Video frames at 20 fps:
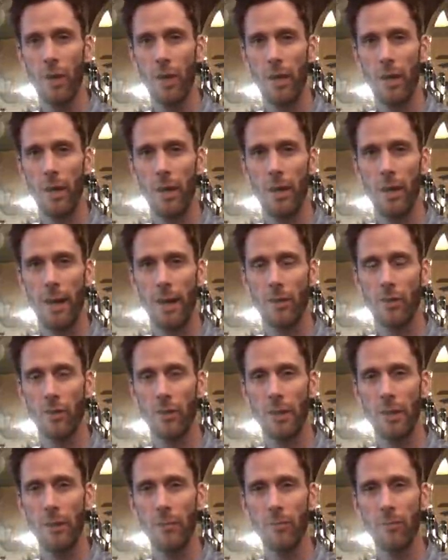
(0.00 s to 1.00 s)

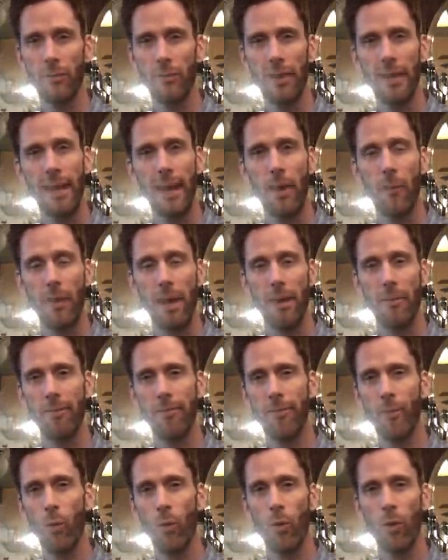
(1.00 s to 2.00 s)
actually right now we have
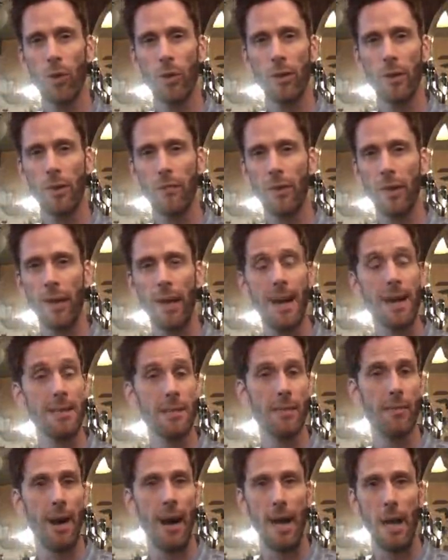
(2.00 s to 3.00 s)
4 different
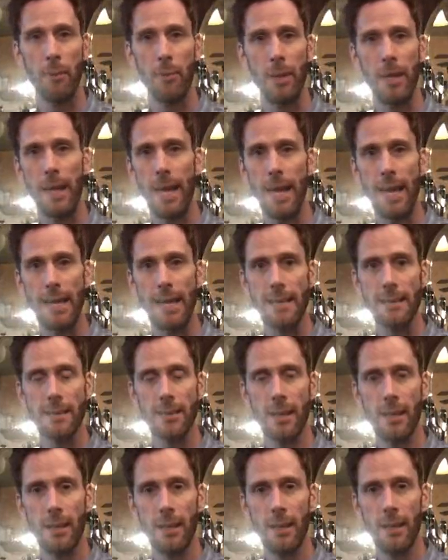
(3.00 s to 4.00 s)
kinds of
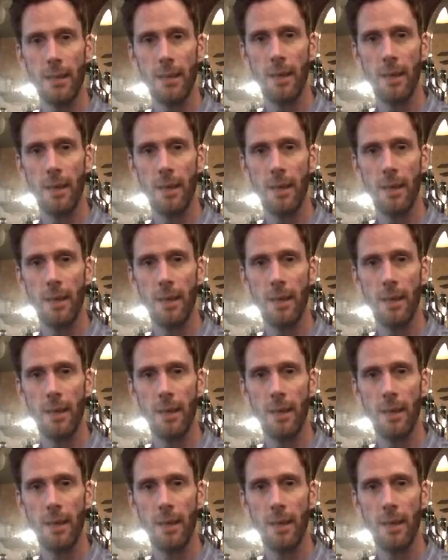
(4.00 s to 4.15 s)
IPAs